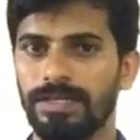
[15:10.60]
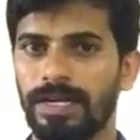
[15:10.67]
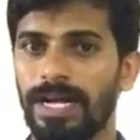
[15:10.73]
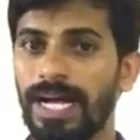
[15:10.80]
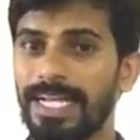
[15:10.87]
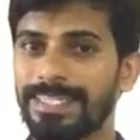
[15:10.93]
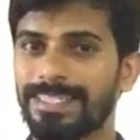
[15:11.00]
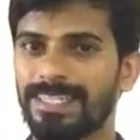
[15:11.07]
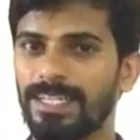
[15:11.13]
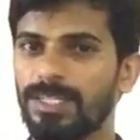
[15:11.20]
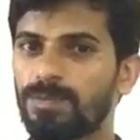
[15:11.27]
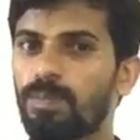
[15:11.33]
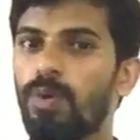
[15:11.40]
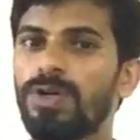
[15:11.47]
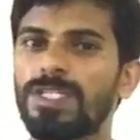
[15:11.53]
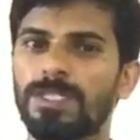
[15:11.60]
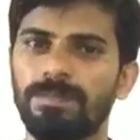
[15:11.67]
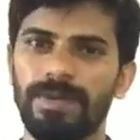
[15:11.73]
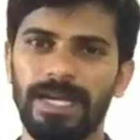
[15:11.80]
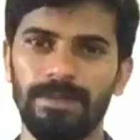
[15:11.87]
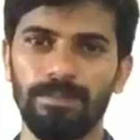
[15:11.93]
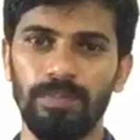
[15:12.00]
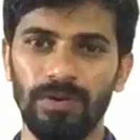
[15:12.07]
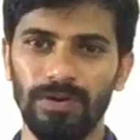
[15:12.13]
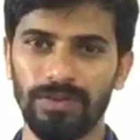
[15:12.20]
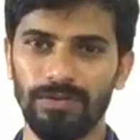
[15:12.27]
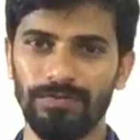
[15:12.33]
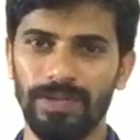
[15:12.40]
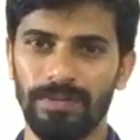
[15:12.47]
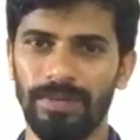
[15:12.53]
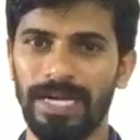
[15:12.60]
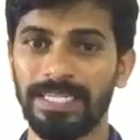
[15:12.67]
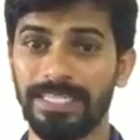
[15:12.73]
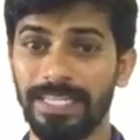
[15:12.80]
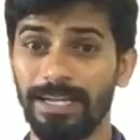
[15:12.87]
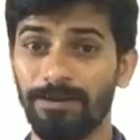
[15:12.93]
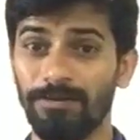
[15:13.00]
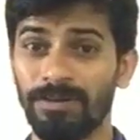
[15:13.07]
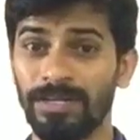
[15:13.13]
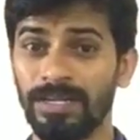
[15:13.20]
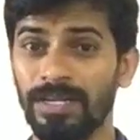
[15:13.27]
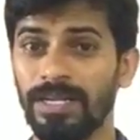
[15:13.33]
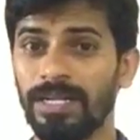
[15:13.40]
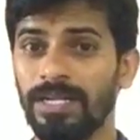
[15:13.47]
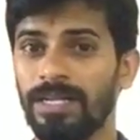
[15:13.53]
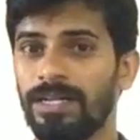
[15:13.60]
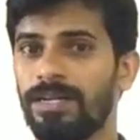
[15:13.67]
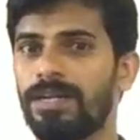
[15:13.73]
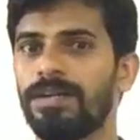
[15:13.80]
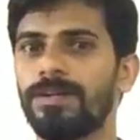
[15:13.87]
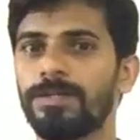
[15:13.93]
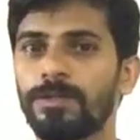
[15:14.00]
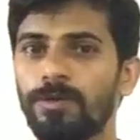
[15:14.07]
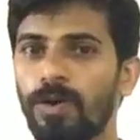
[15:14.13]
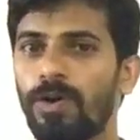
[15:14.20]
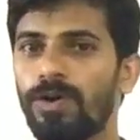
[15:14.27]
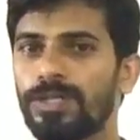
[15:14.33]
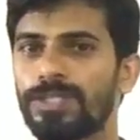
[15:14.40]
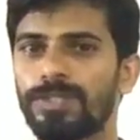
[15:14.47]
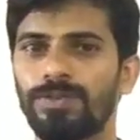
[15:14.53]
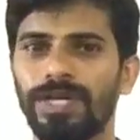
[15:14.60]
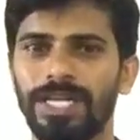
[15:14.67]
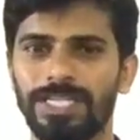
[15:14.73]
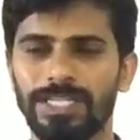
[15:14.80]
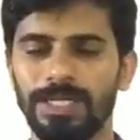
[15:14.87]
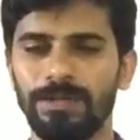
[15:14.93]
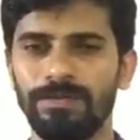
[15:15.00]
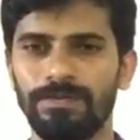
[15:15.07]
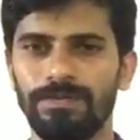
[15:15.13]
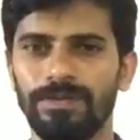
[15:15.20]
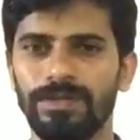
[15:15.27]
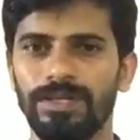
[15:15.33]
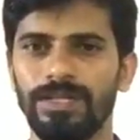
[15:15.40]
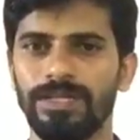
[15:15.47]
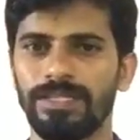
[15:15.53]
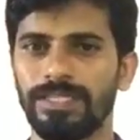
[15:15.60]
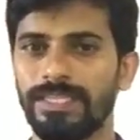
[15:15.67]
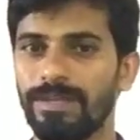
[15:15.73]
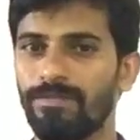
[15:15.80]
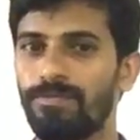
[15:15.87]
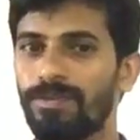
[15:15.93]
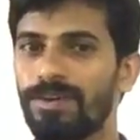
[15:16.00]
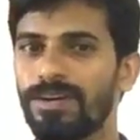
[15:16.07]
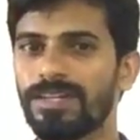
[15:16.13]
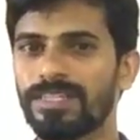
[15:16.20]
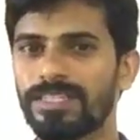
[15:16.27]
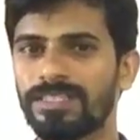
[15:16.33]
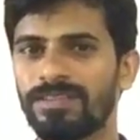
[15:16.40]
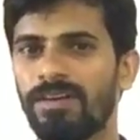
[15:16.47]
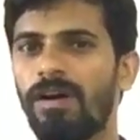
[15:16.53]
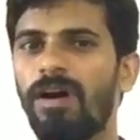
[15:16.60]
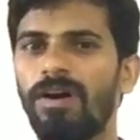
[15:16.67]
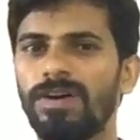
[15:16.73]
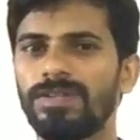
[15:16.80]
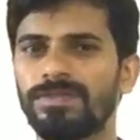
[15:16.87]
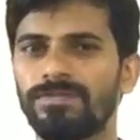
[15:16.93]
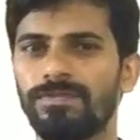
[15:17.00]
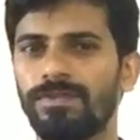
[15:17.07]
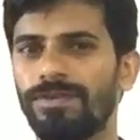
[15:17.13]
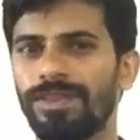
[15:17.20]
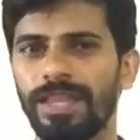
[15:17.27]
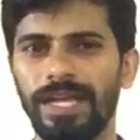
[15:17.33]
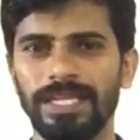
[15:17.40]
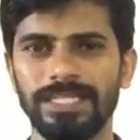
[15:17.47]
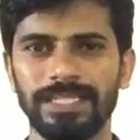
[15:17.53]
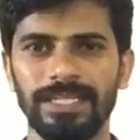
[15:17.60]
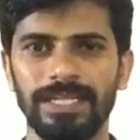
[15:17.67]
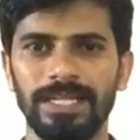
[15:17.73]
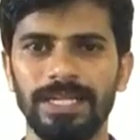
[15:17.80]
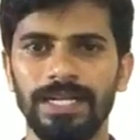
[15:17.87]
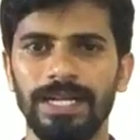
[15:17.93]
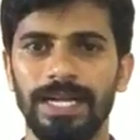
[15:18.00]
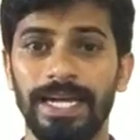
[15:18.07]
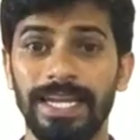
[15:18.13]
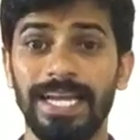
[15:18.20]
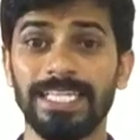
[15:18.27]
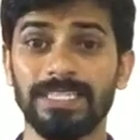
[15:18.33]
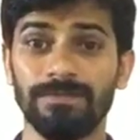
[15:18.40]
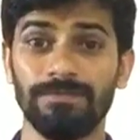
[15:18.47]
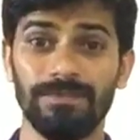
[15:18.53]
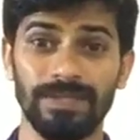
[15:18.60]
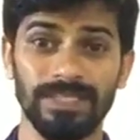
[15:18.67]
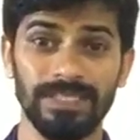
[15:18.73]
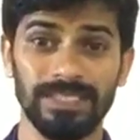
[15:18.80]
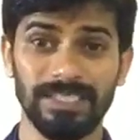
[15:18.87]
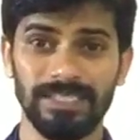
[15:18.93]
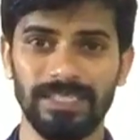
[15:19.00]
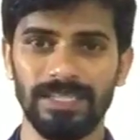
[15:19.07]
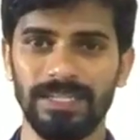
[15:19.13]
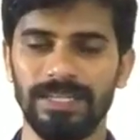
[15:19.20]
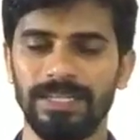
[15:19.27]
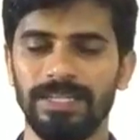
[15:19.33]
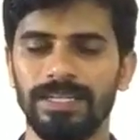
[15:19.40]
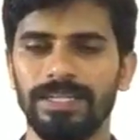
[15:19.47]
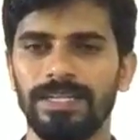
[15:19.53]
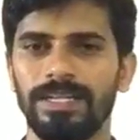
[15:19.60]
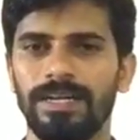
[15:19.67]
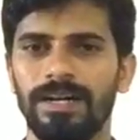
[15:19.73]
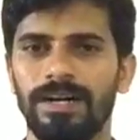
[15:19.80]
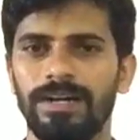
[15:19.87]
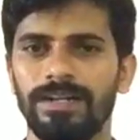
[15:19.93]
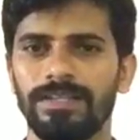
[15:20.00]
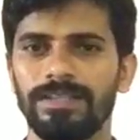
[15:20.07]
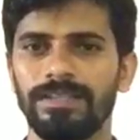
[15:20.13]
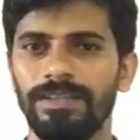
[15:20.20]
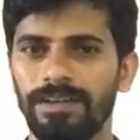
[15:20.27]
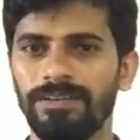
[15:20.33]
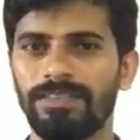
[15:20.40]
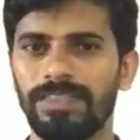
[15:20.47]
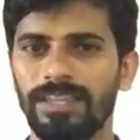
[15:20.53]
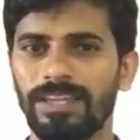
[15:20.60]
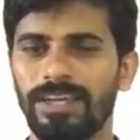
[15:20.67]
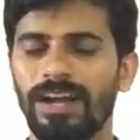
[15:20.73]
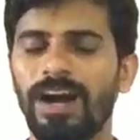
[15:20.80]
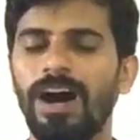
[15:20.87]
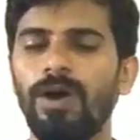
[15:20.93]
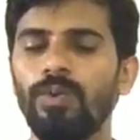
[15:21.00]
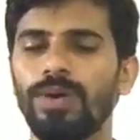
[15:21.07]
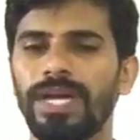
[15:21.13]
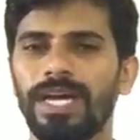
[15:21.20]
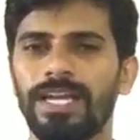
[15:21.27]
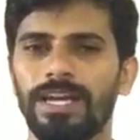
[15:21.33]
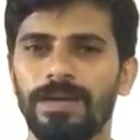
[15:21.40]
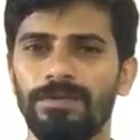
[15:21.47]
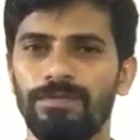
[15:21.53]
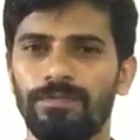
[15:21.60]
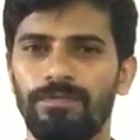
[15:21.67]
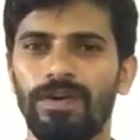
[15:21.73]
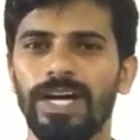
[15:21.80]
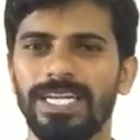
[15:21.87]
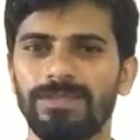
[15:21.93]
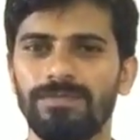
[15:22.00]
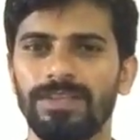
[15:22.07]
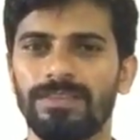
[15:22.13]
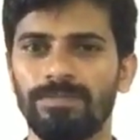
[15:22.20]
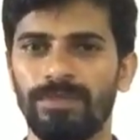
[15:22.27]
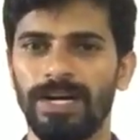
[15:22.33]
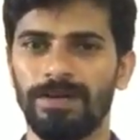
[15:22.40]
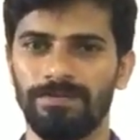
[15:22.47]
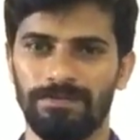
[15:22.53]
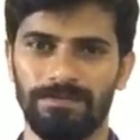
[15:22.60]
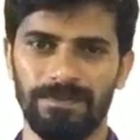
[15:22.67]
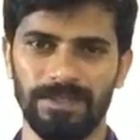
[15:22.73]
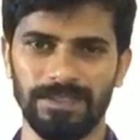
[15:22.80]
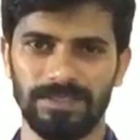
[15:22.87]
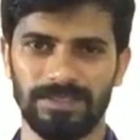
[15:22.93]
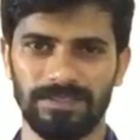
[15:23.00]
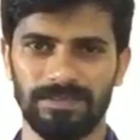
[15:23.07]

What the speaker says: As sportsmen, both of them had their own goals to achieve. They worked hard for that, and as friends, they are thinking, how can I fight with my friend?